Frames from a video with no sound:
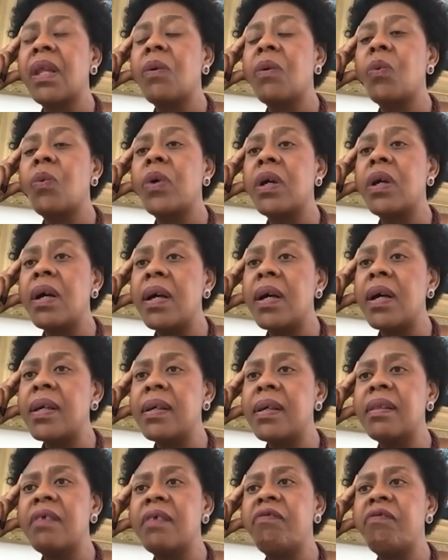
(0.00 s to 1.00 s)
we are
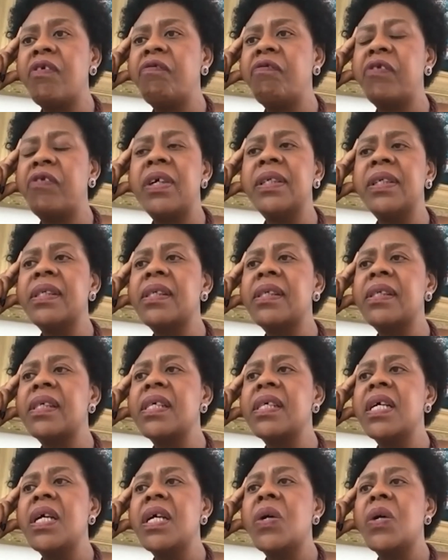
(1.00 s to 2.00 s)
in the forefront,
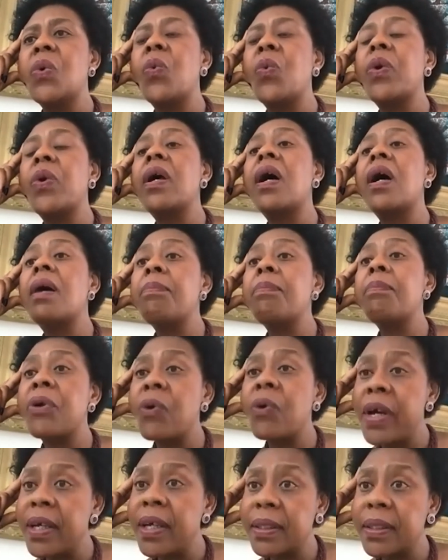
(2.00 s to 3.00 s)
we are
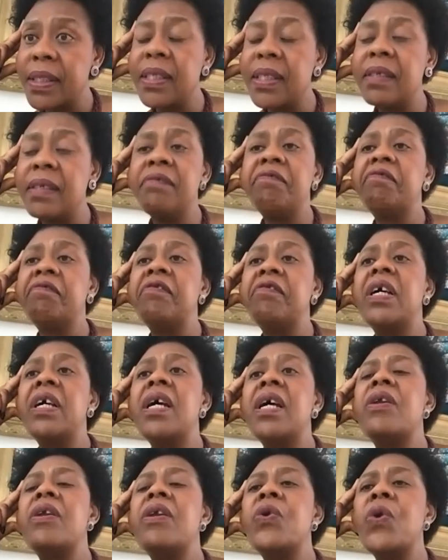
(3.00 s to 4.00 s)
proactive,
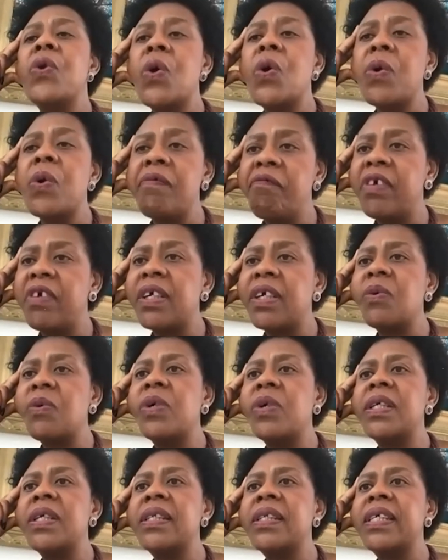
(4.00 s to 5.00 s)
knowing very
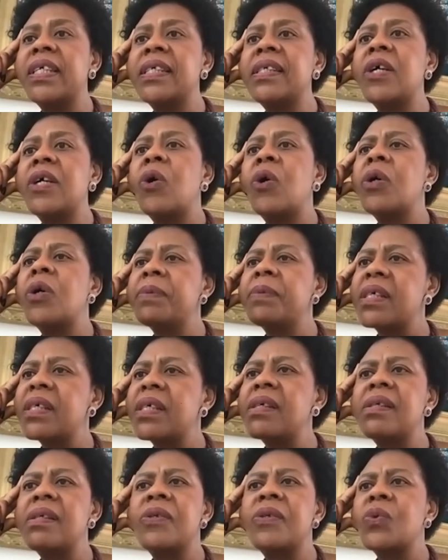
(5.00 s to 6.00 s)
well that the
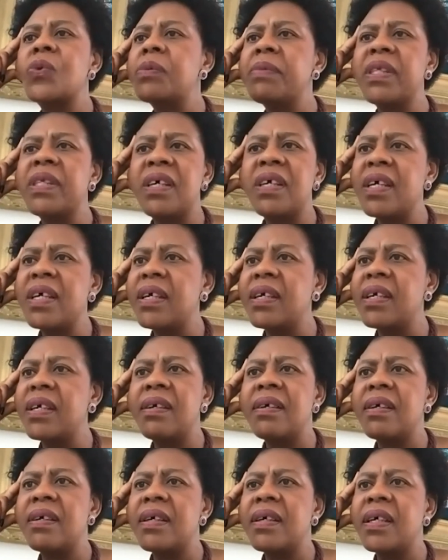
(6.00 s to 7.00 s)
obstacles will be there.
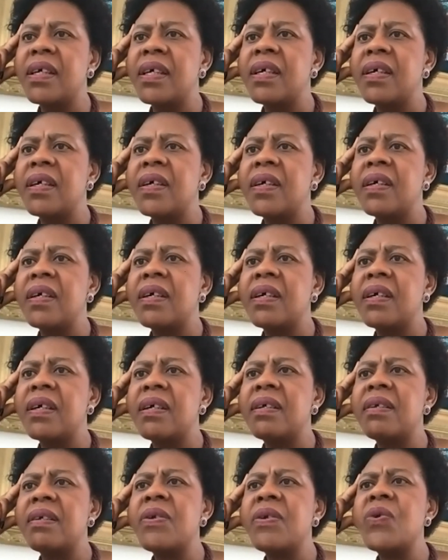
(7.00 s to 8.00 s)

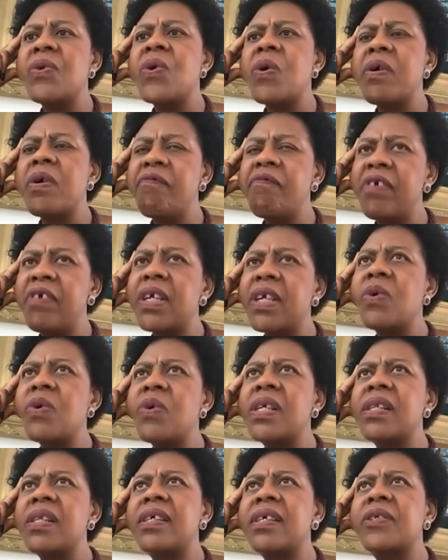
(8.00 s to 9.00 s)
Knowing very
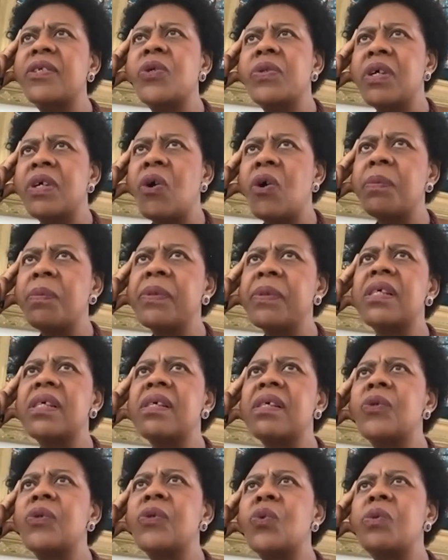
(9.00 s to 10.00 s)
well that the
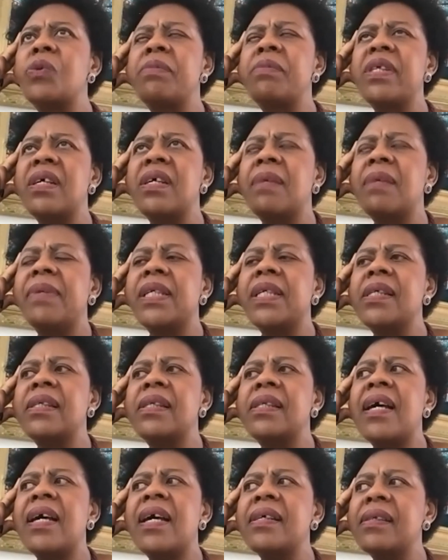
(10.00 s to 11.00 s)
obstacles will be there, but as
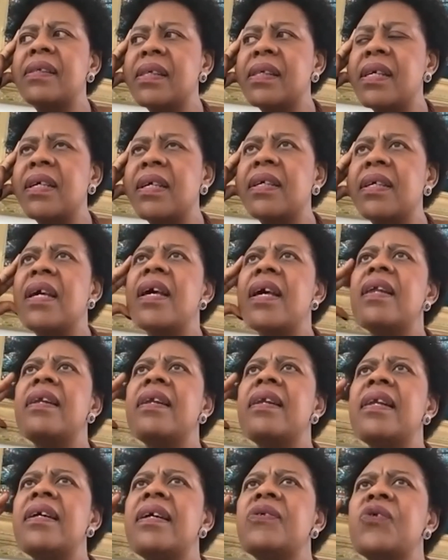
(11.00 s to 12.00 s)
I say,
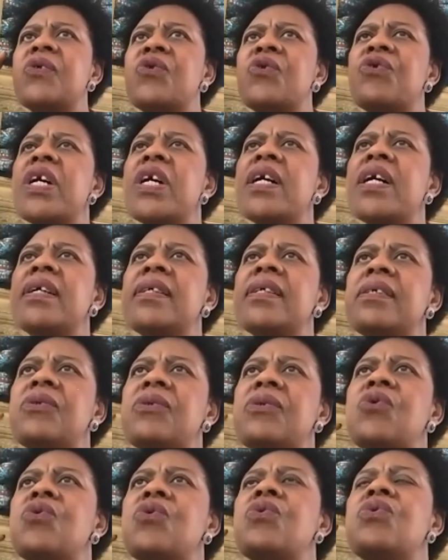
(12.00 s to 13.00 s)
let's try
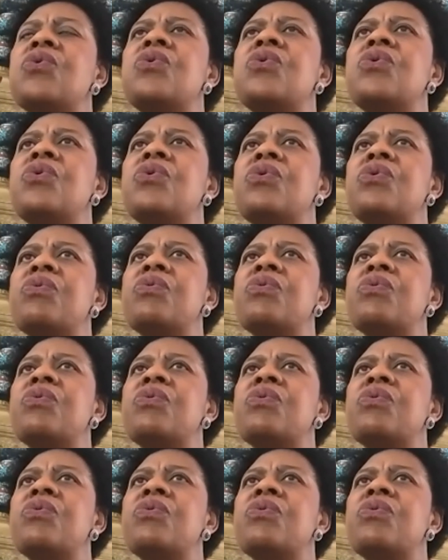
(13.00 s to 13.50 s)
to